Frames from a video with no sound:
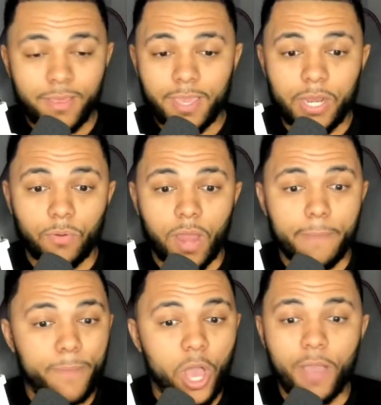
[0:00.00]
It looked like
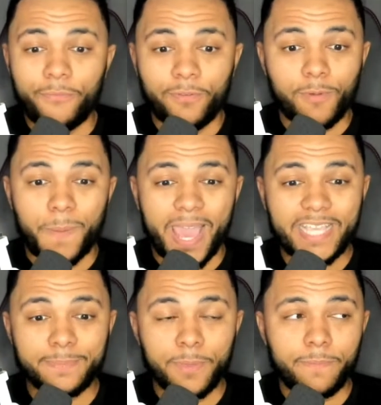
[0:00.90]
perfect
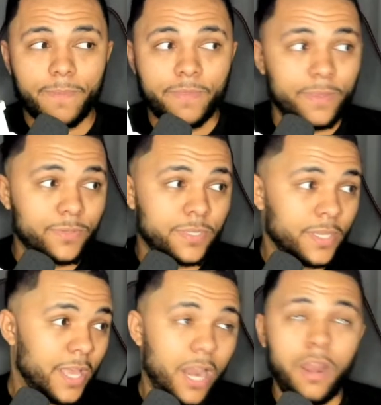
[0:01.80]
replacement, and there was
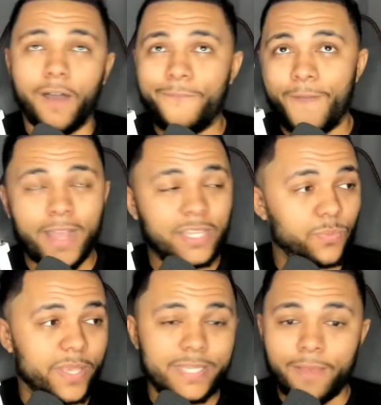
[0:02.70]
a lot of fans,
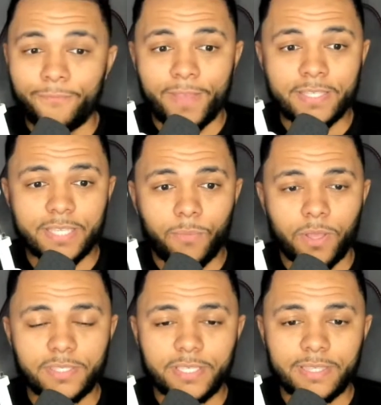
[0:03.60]
West Ham fans, that
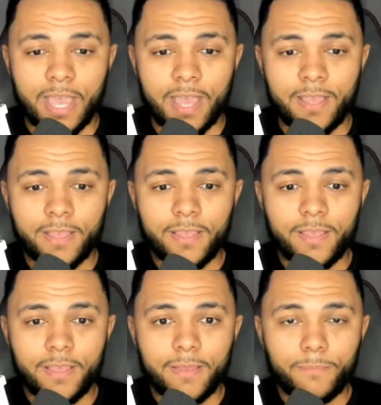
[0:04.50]
wanted that,
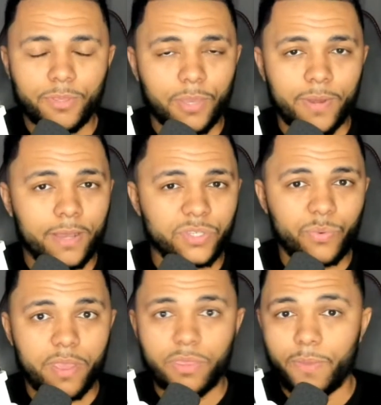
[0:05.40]
but they went
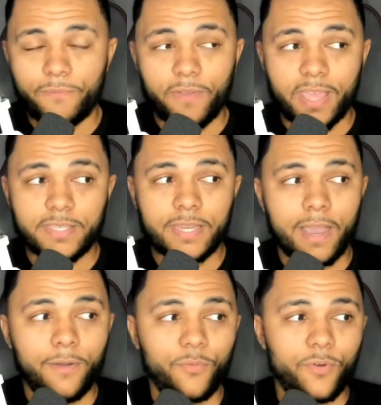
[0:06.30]
elsewhere and they went for Edson
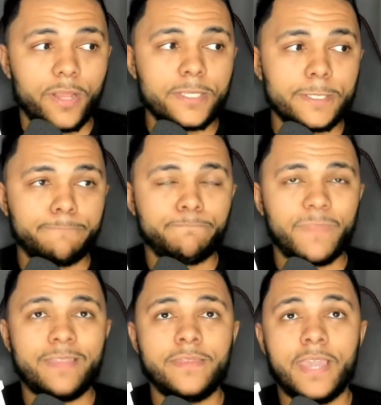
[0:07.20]
Alvarez
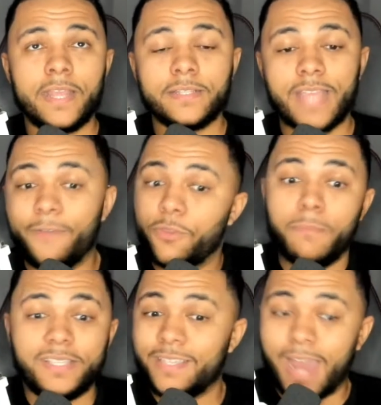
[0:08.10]
in the end, after
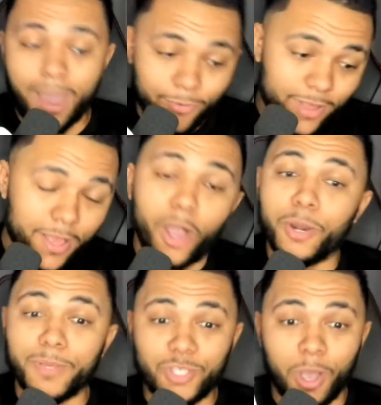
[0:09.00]
missing out on a
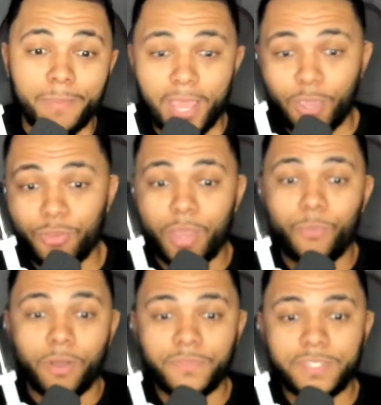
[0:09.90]
McTominay who they
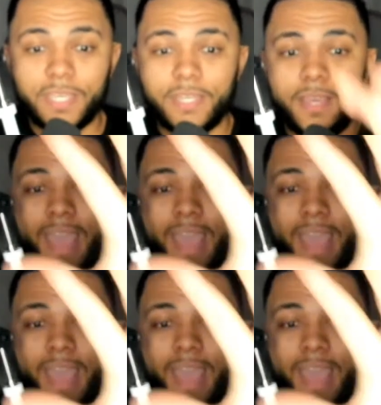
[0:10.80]
wanted